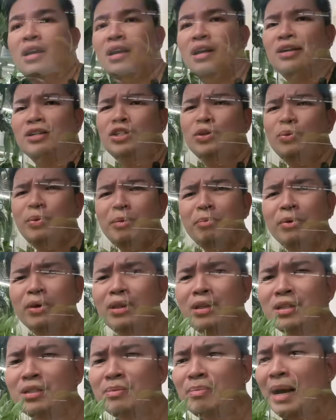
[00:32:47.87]
Should we put
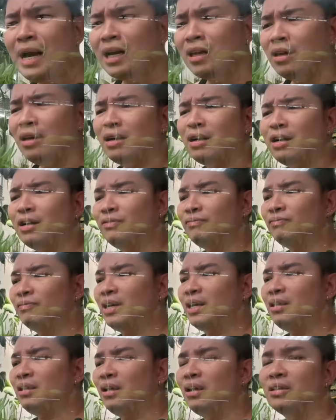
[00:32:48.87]
this back here?
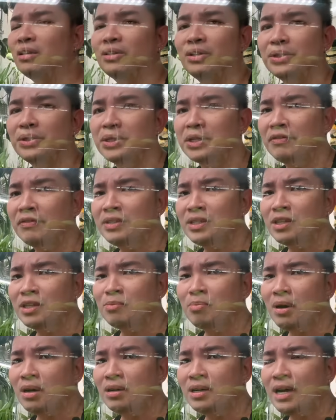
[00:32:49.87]
I think it deserves a
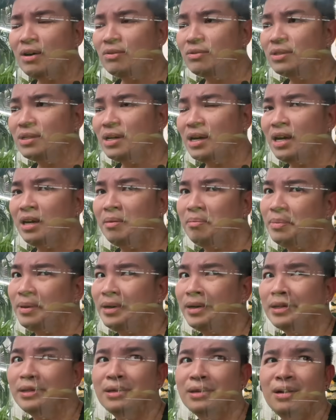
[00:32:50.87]
spot outside,
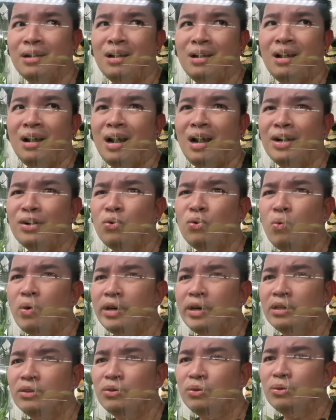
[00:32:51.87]
but I don't
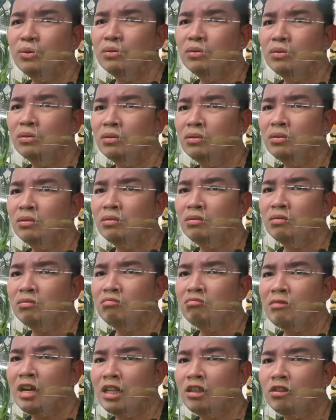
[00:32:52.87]
want it to
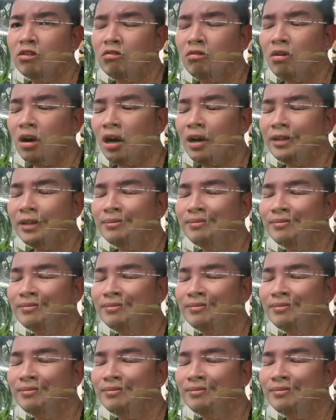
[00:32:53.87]
get too hot.